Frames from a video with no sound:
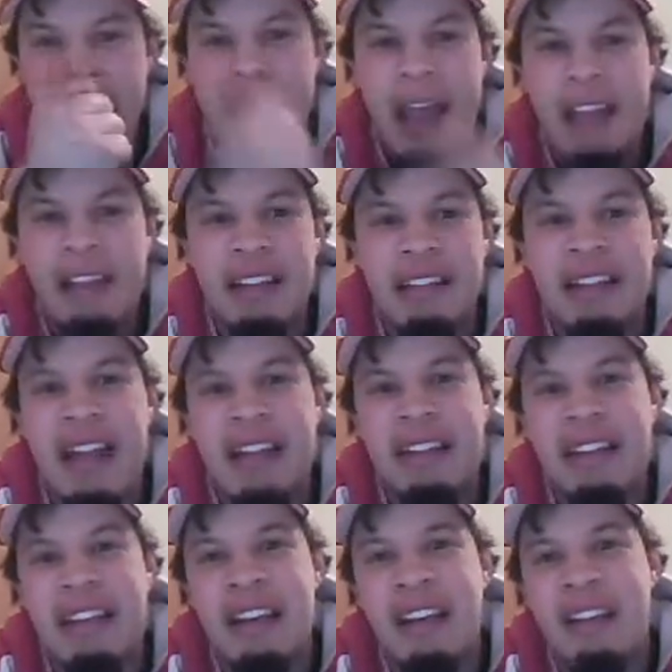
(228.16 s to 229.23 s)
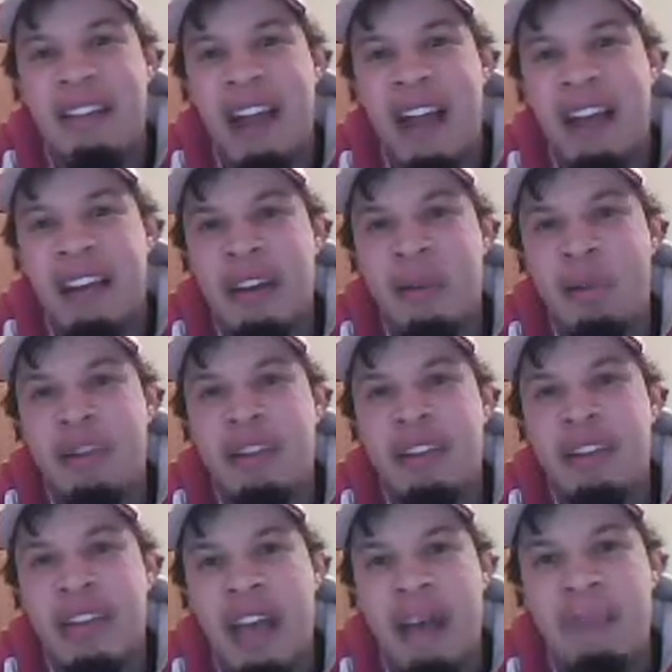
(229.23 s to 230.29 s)
had this idea that it
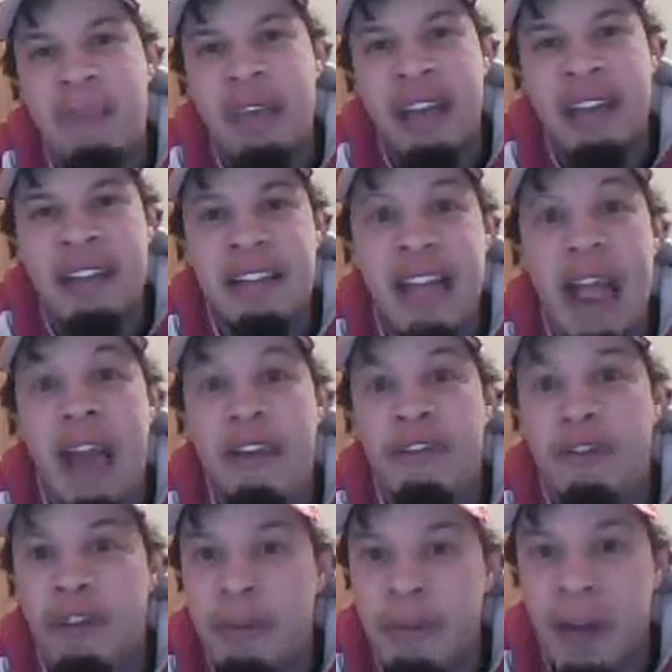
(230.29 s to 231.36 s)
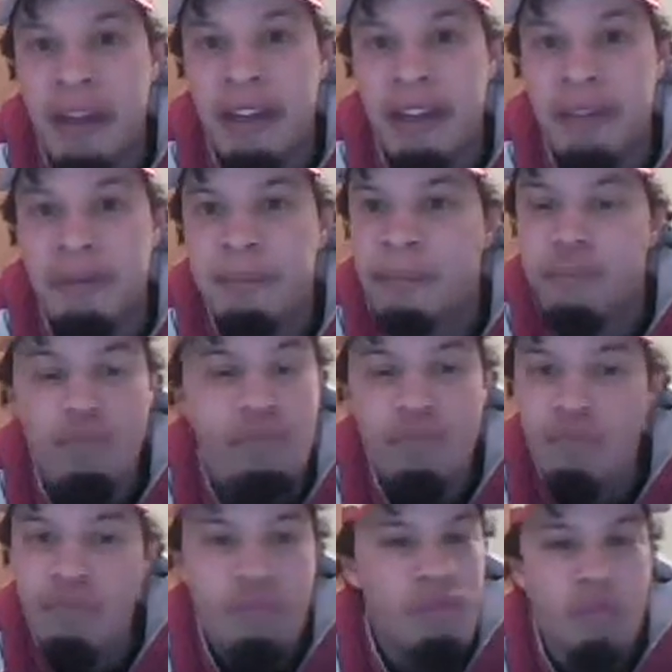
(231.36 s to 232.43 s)
was them against everybody.
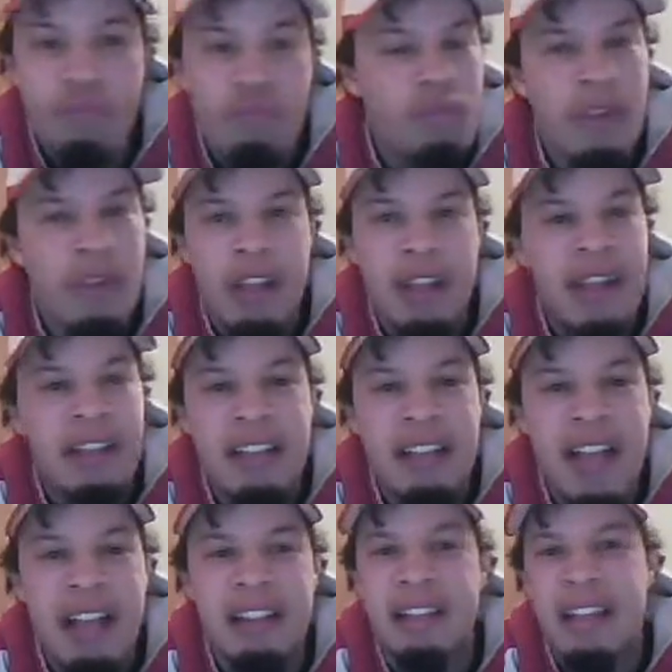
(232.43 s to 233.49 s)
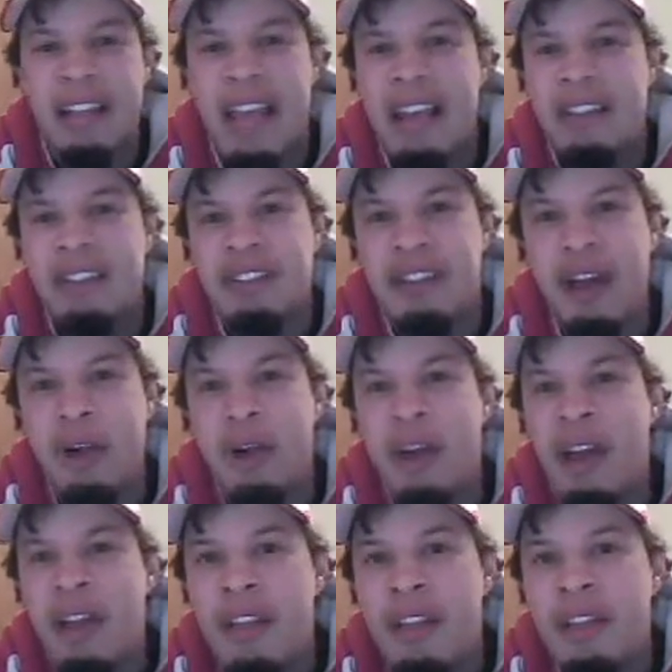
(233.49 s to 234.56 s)
That's not the case, though.
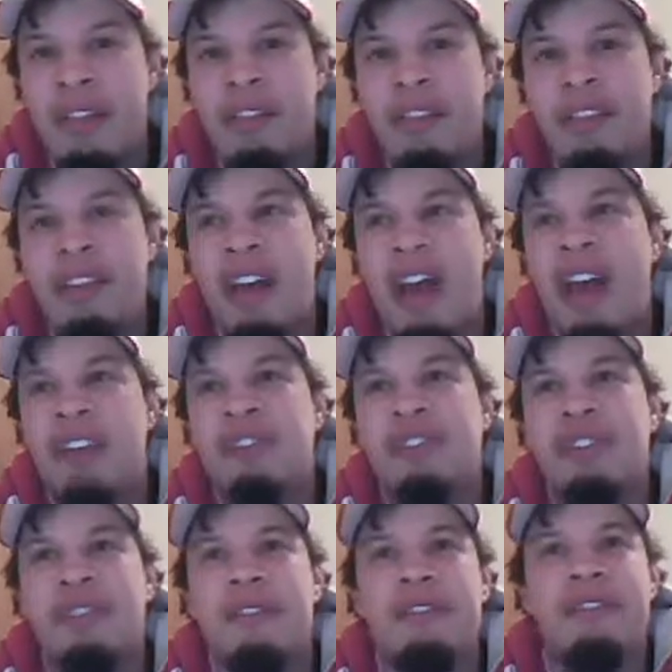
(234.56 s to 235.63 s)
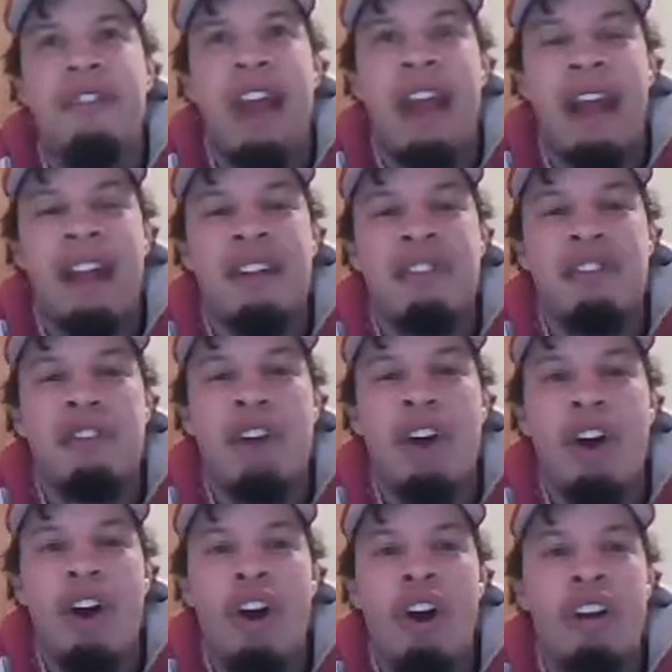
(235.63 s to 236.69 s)
The Husker fans
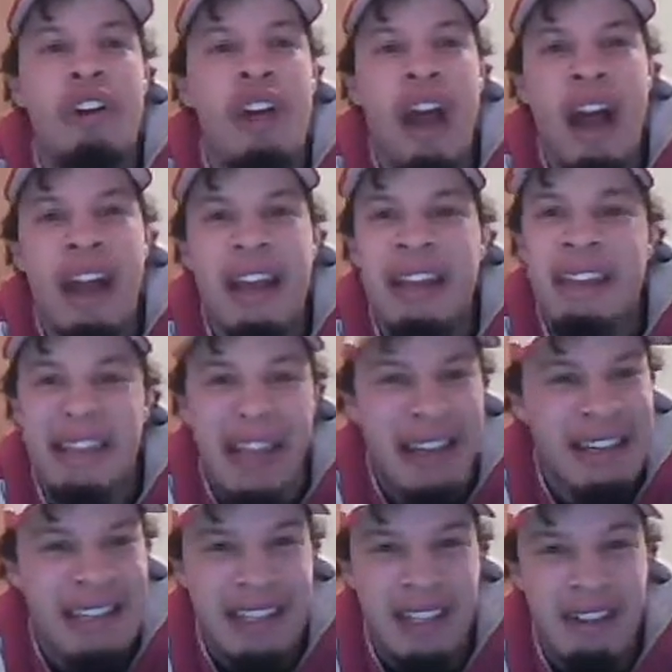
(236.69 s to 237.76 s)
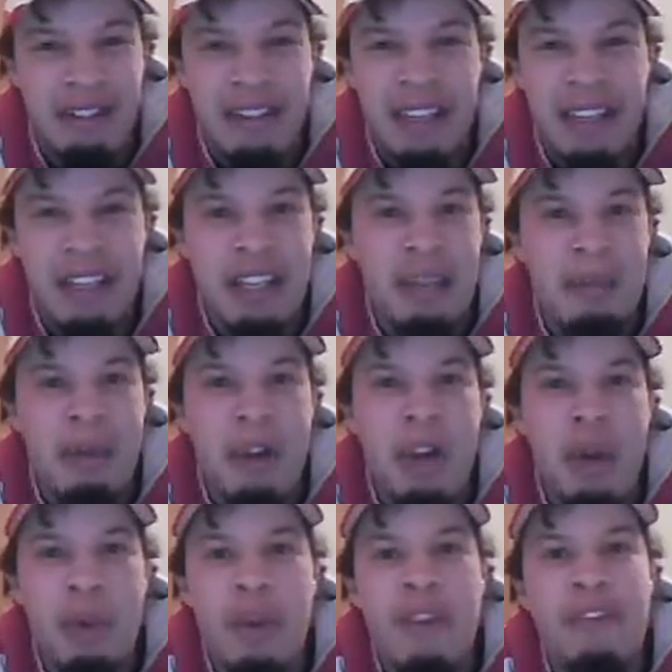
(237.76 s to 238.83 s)
are not against their team.
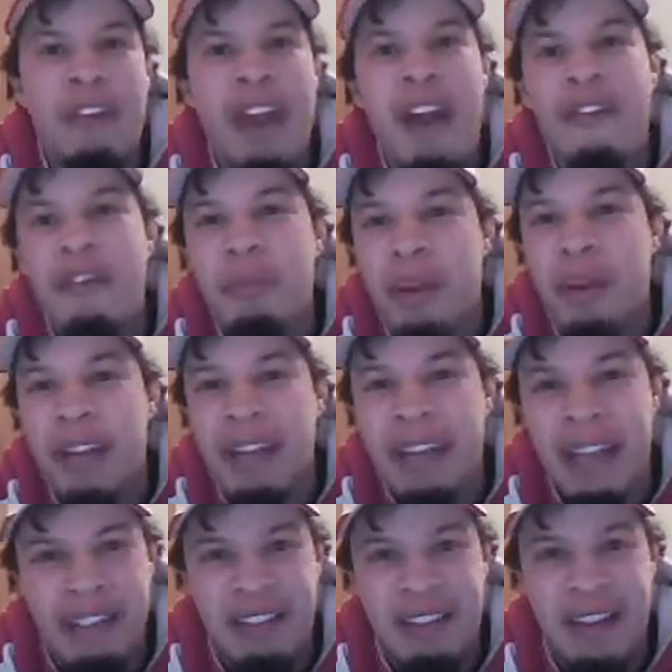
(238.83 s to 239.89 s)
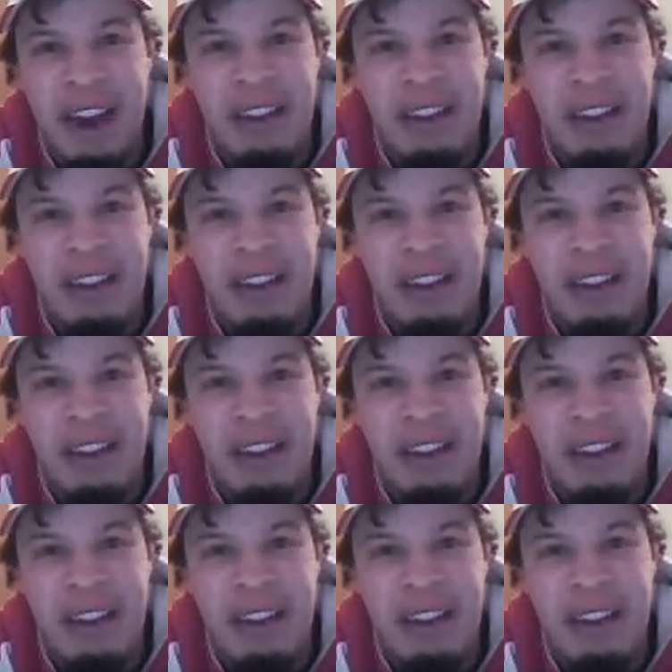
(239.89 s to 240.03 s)
We have never been against our